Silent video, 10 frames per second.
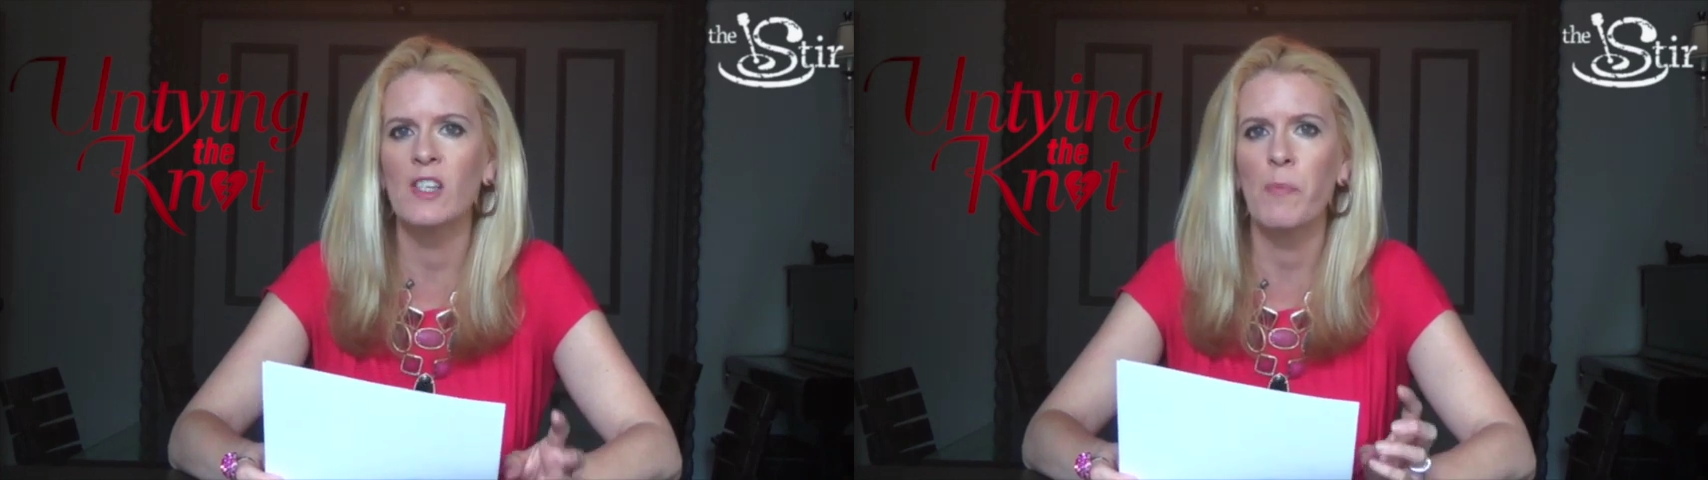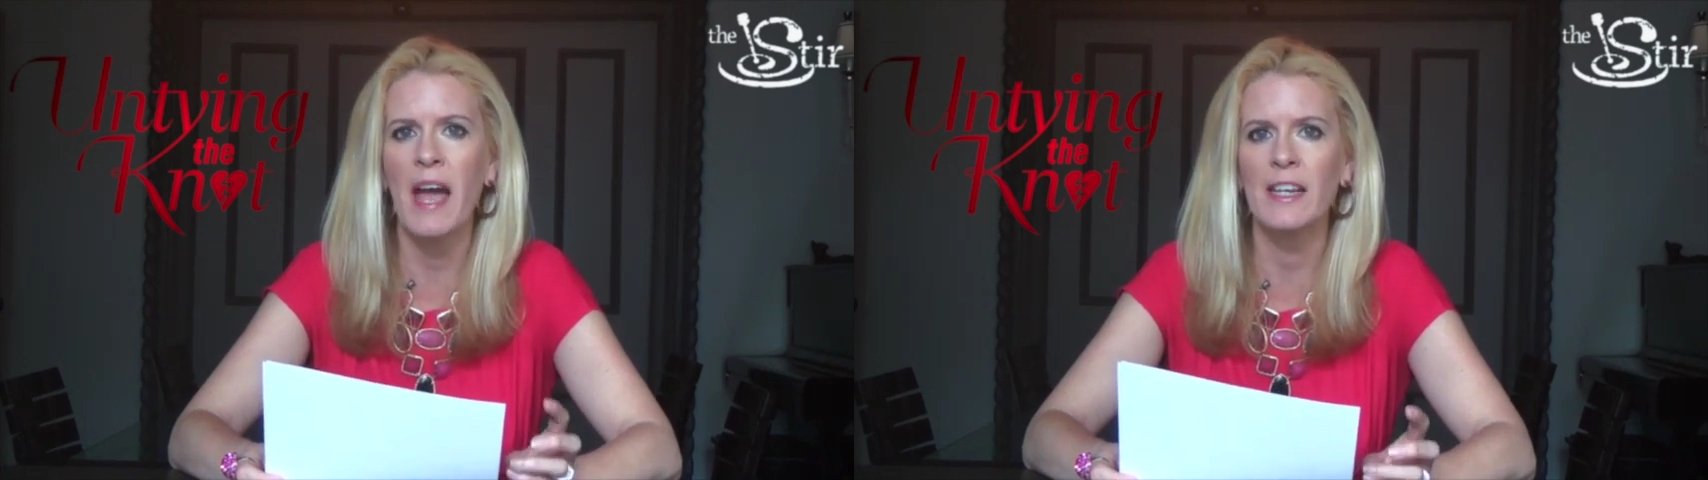
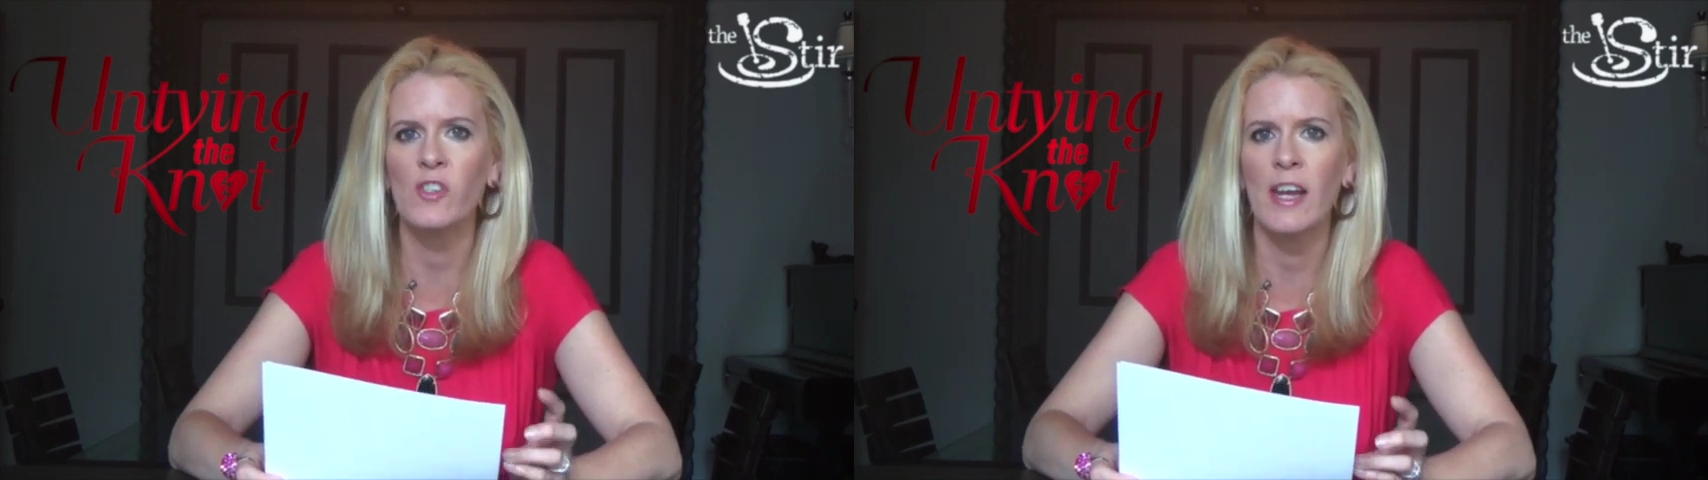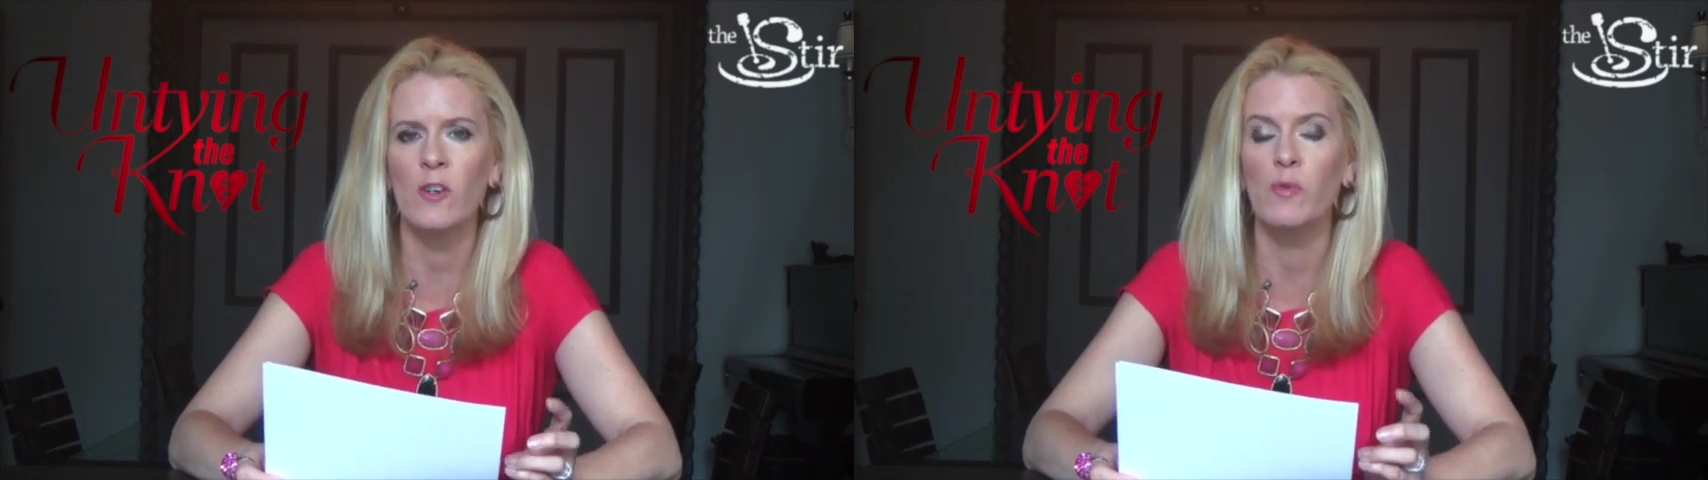as Patti
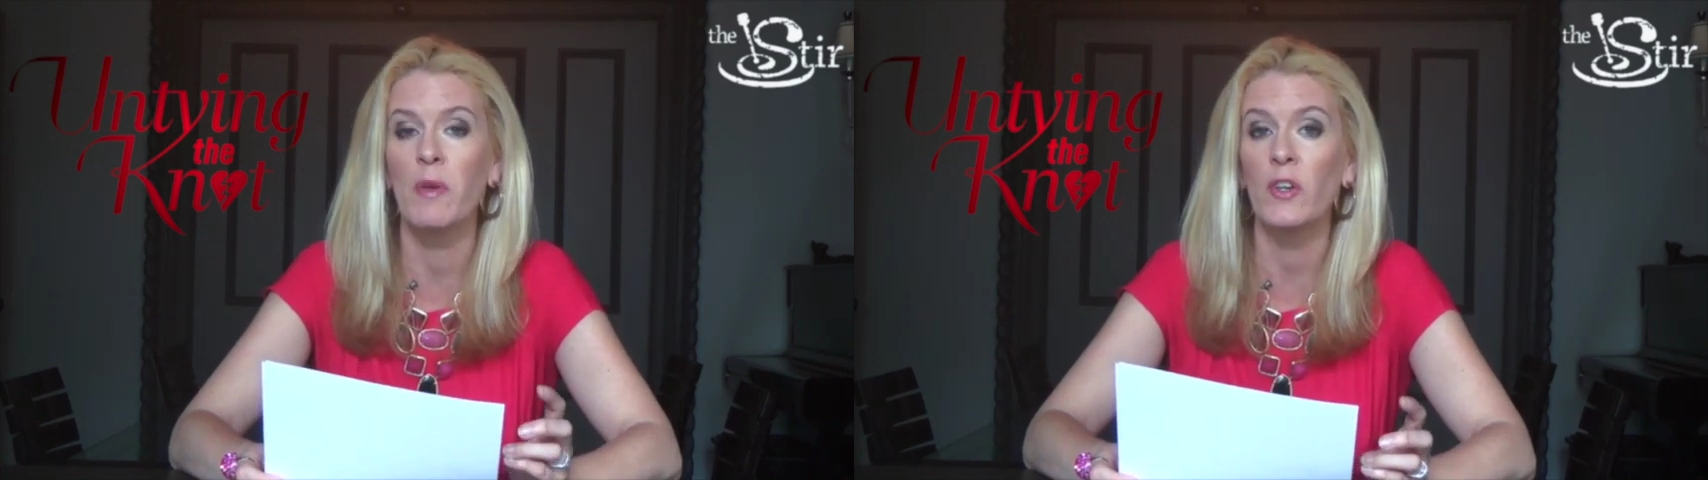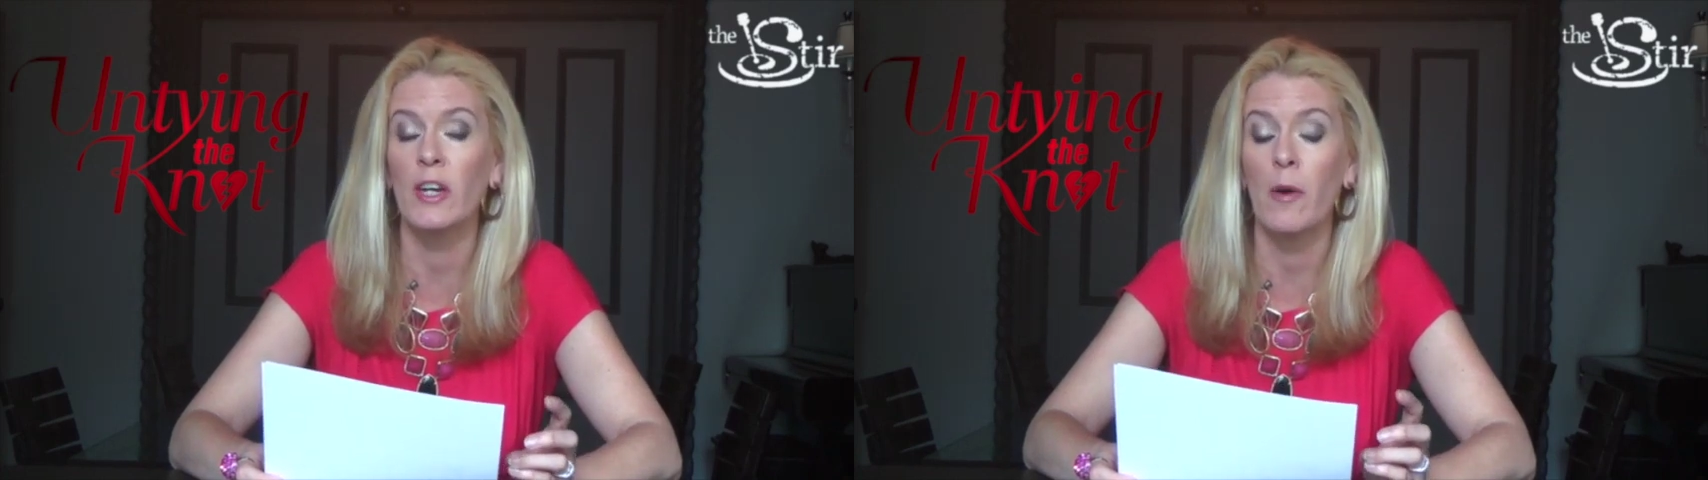Stanger's
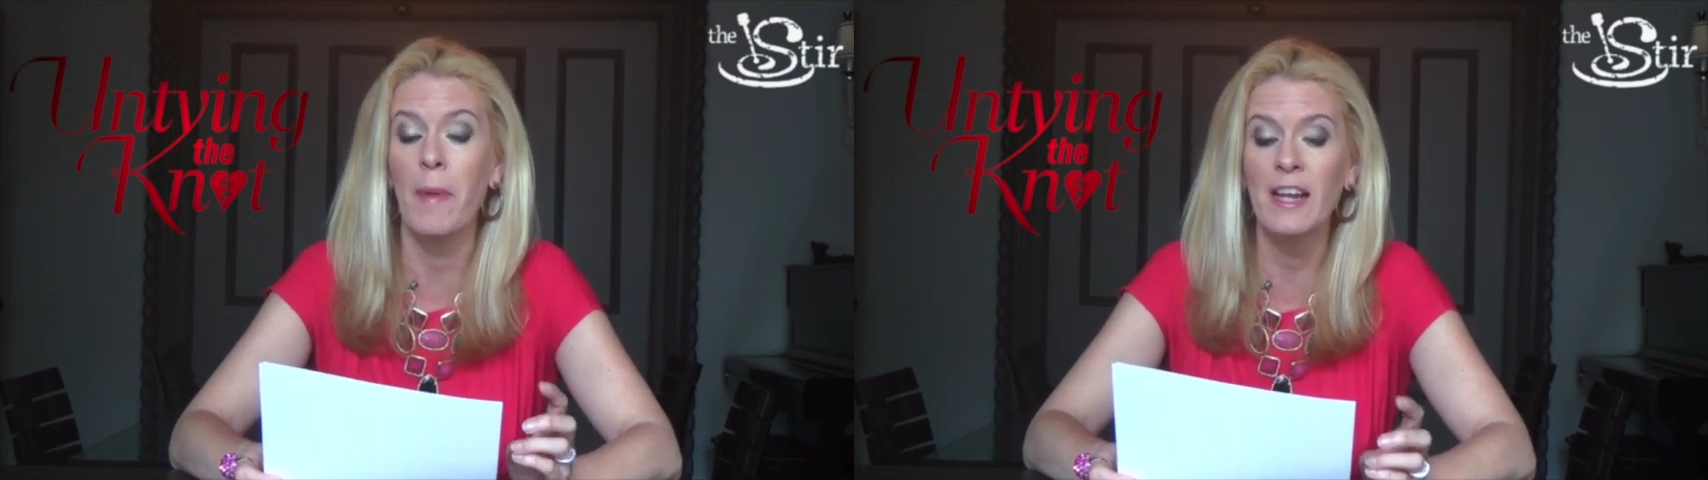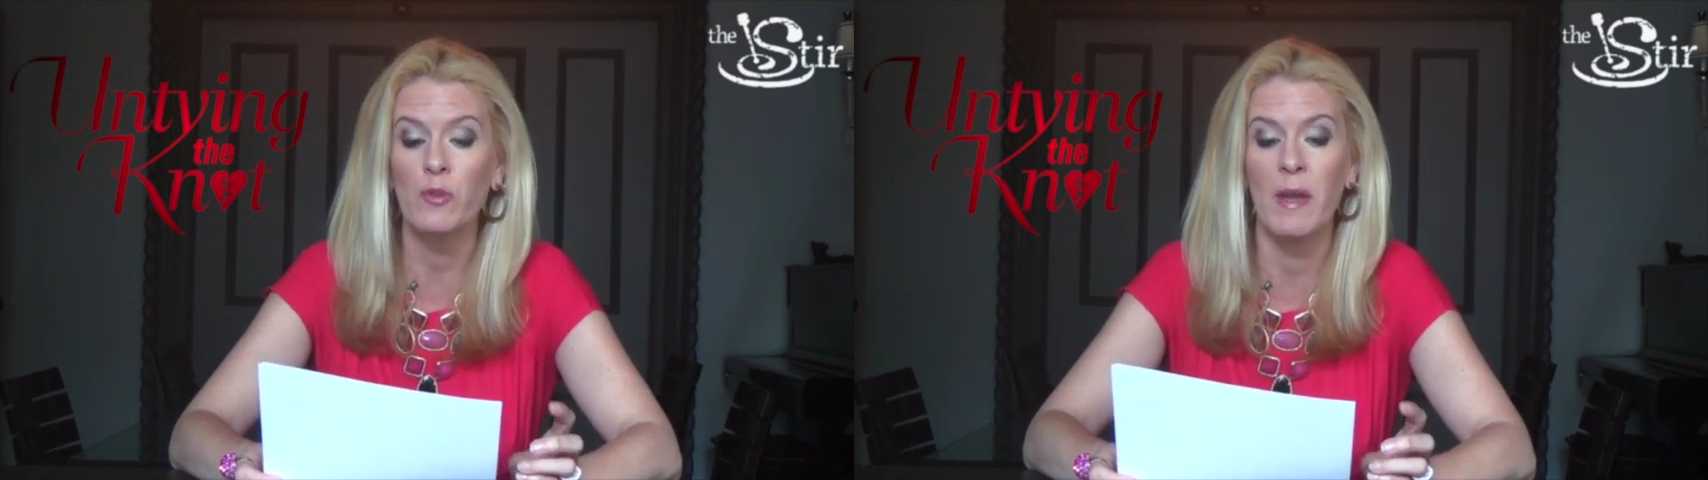Millionaire
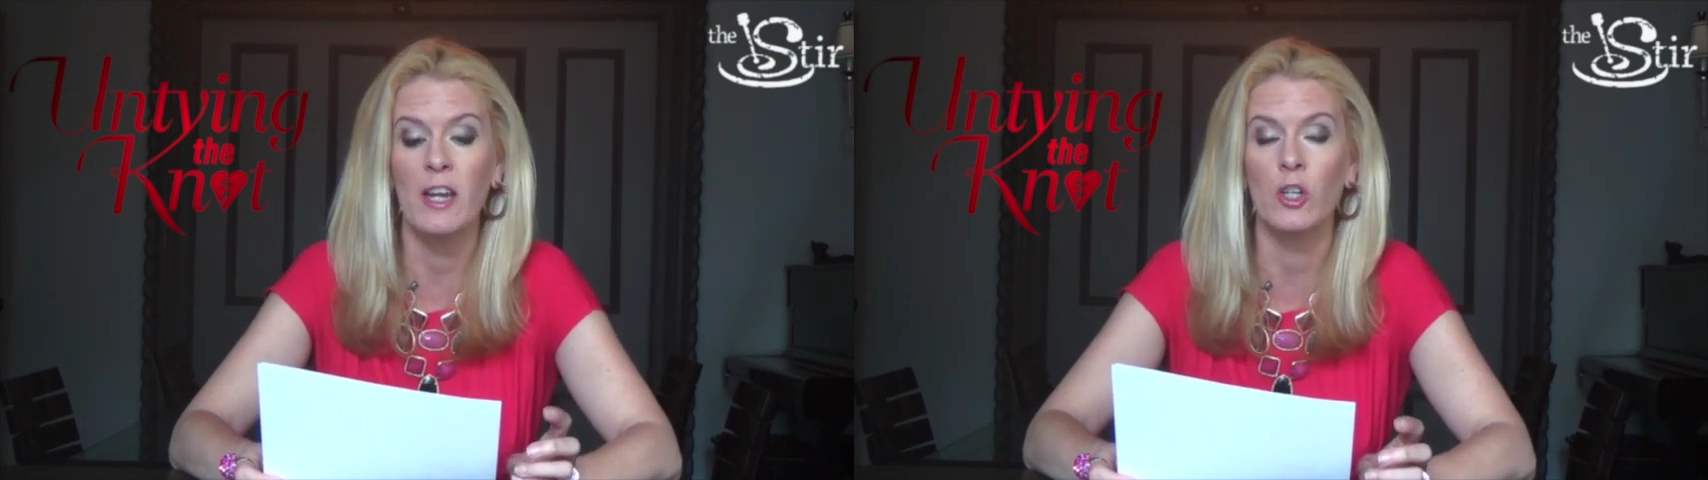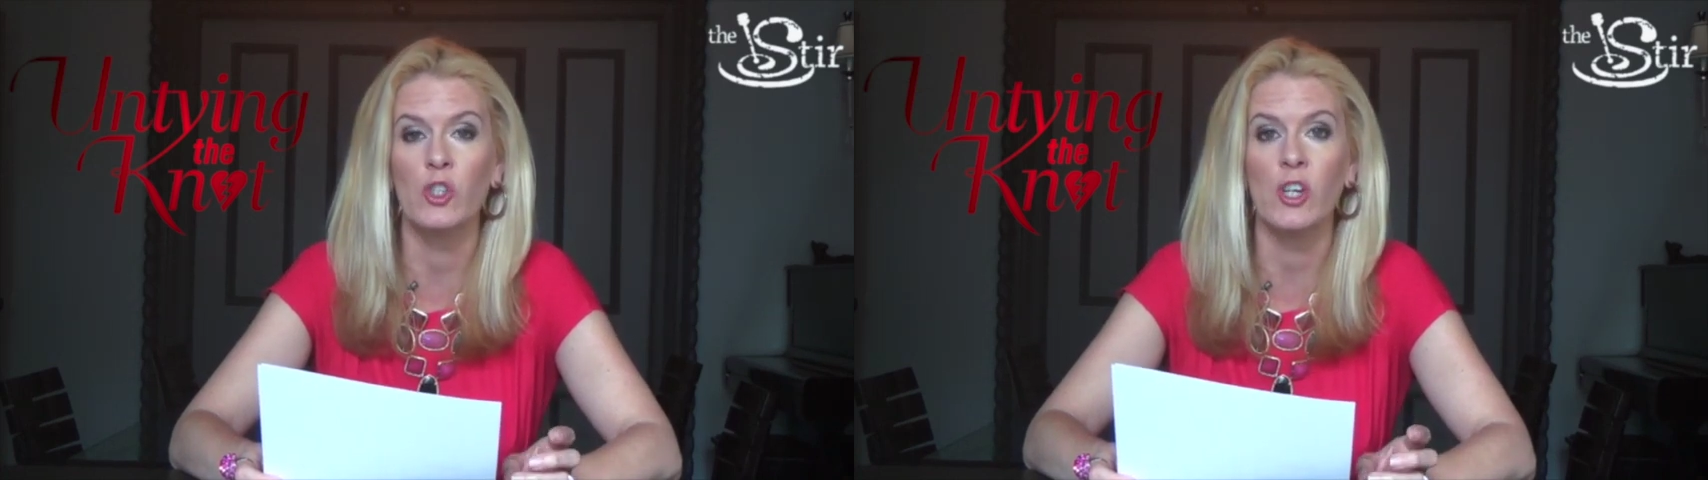Matchmaker,